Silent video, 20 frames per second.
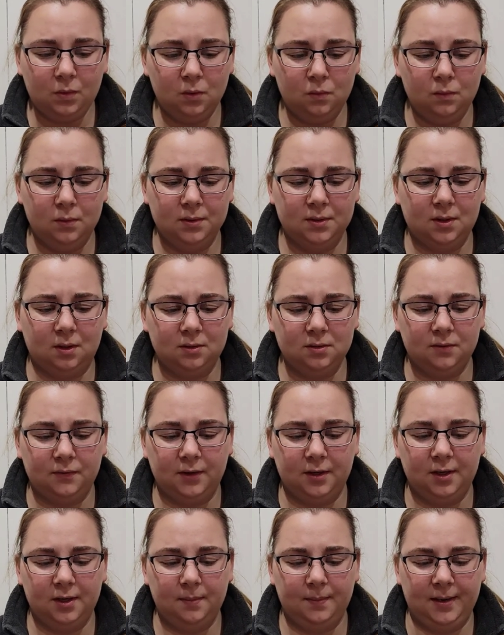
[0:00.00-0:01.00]
Results
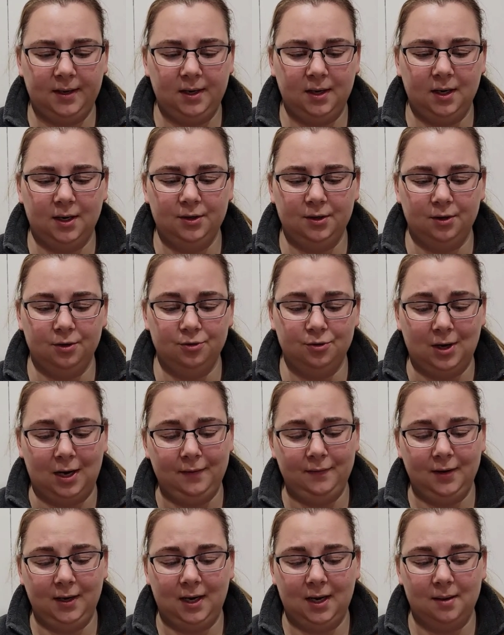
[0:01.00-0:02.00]
vary depending on your
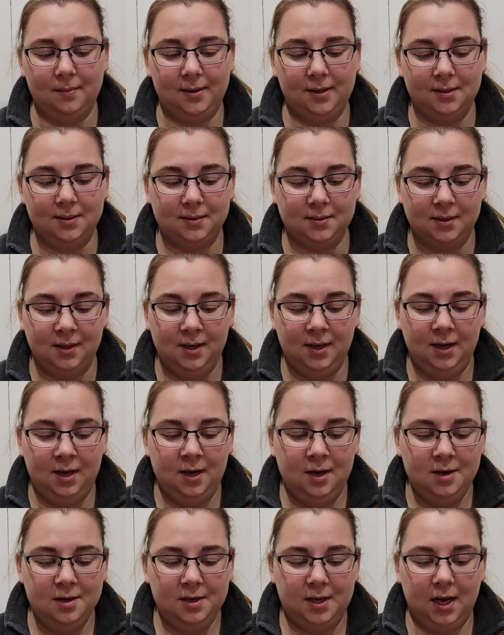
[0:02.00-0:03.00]
driving habits,
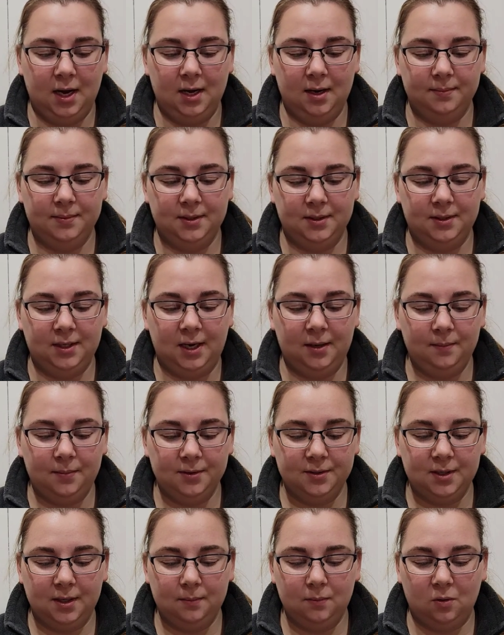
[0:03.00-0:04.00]
gain up to
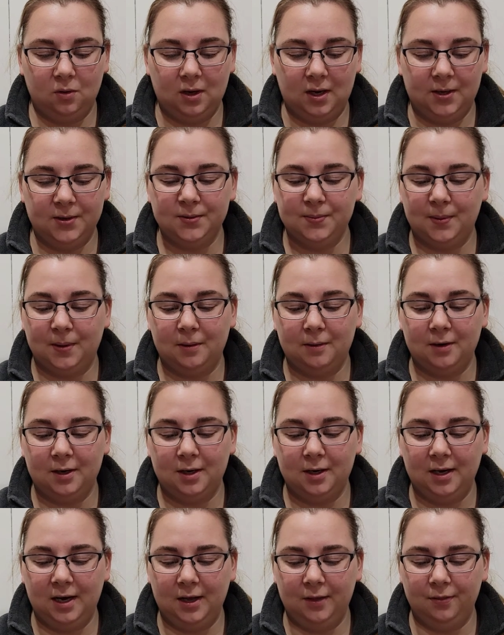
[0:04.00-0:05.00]
10% more horsepower
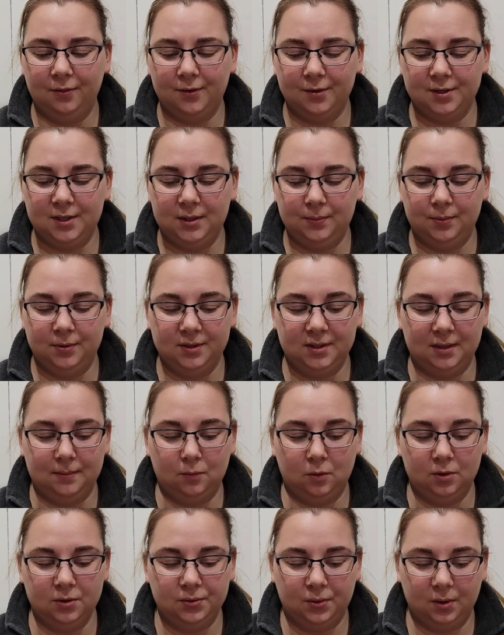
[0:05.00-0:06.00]
and 13%
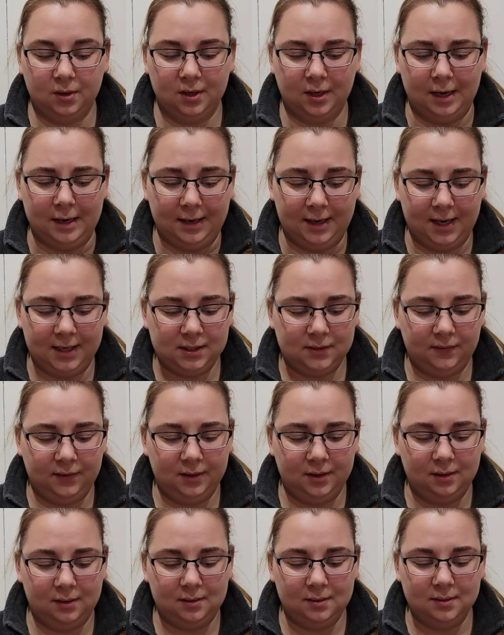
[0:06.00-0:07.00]
more torque on gas
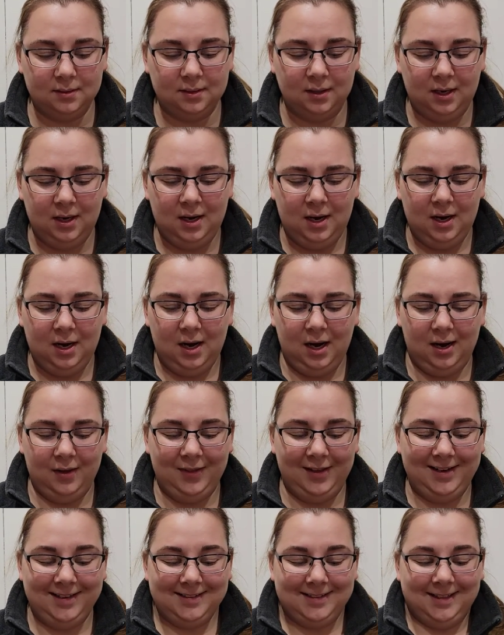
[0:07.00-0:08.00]
vehicles. And
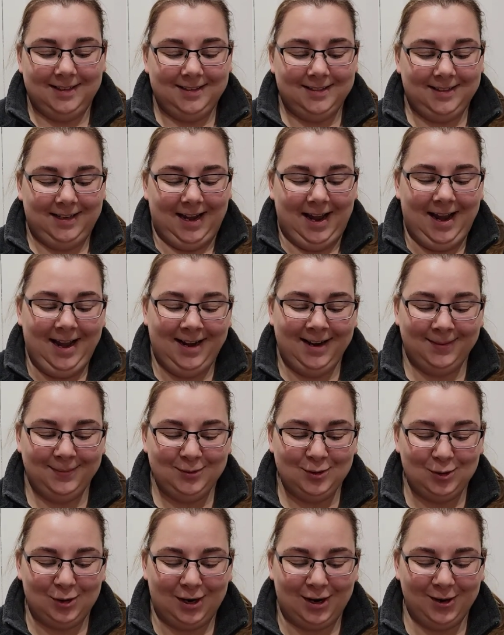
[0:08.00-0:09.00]
then it says gain up
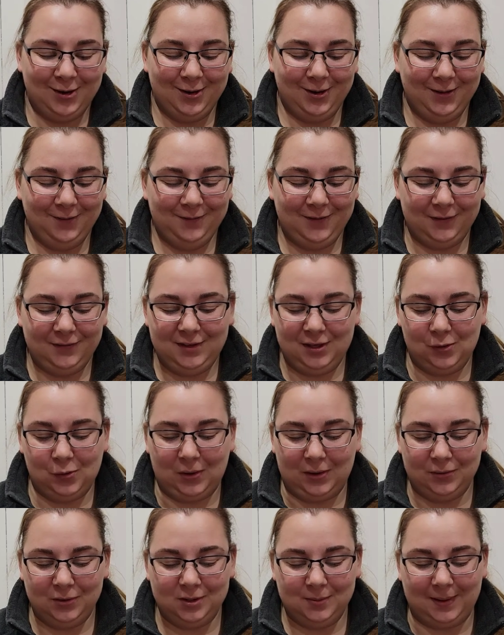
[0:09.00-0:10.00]
to 150
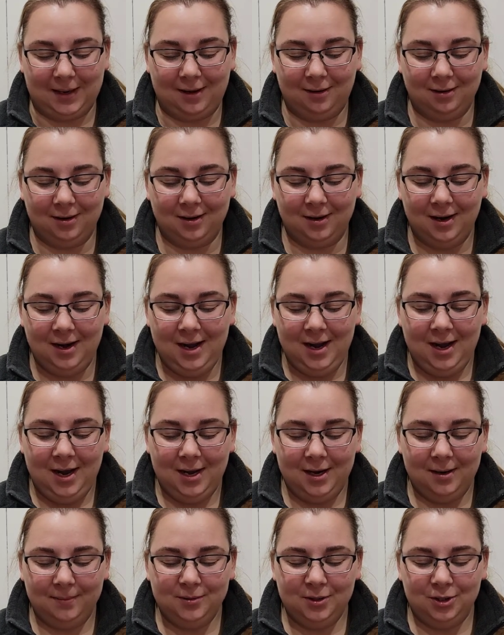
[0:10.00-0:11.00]
horsepower
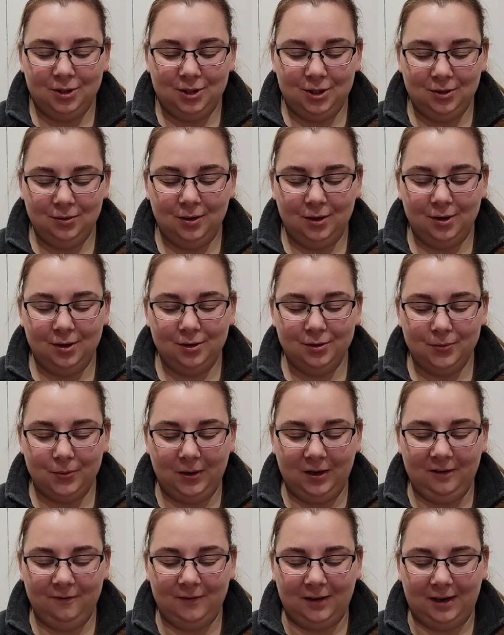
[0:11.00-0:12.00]
and up to
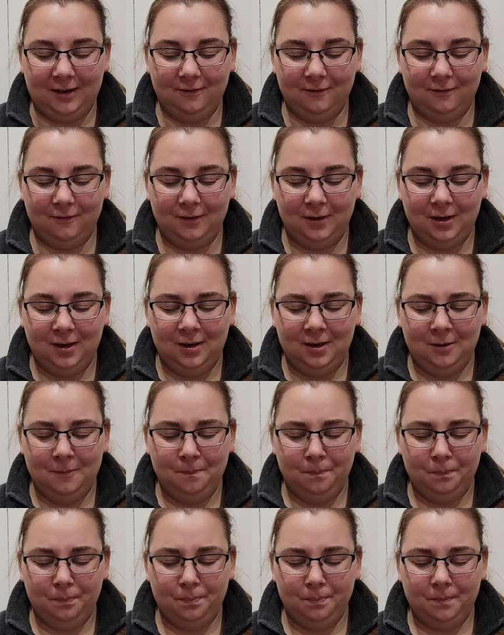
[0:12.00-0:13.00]
225
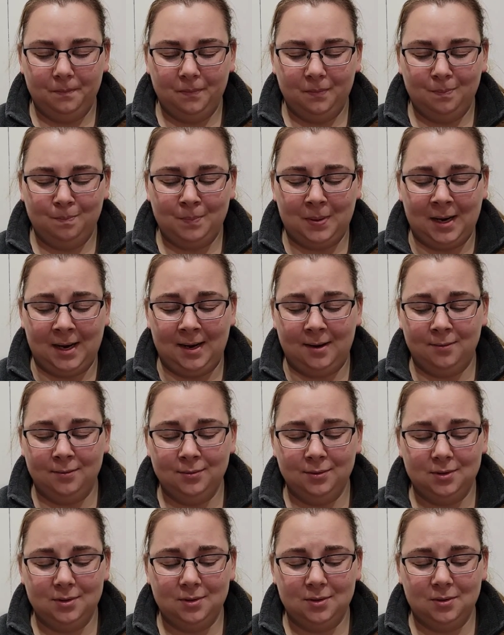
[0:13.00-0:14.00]

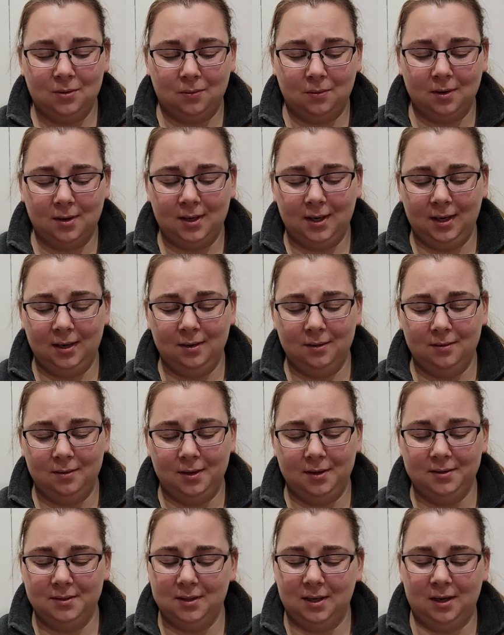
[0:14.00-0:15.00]
pounds torque
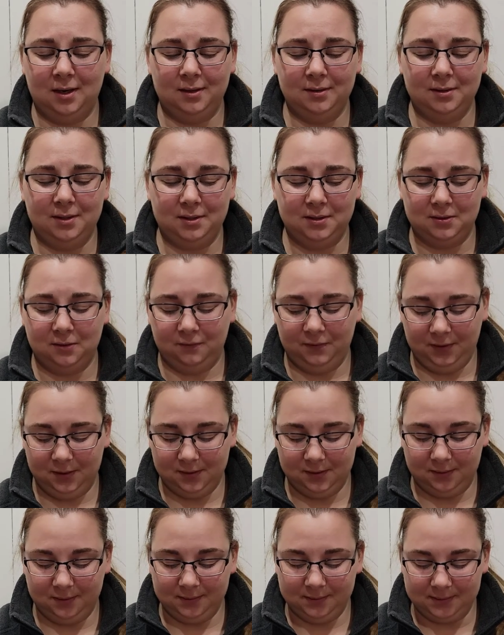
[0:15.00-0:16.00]
increase on diesel
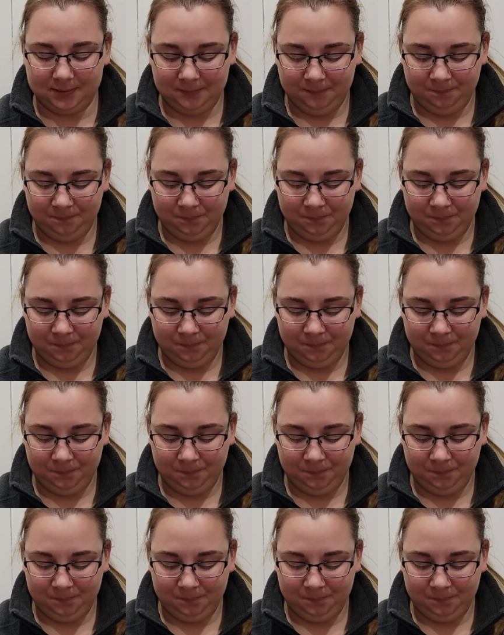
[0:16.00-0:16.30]
vehicles.